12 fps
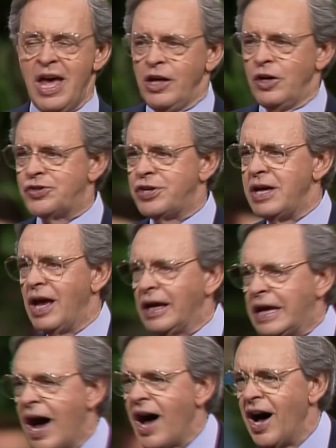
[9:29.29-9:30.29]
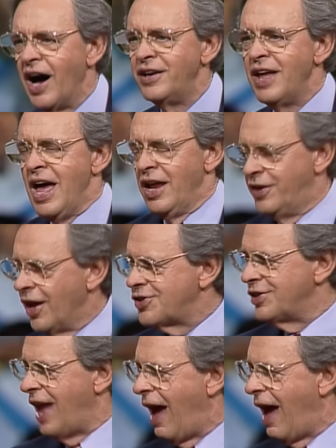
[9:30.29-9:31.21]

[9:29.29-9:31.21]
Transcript: You see, God doesn't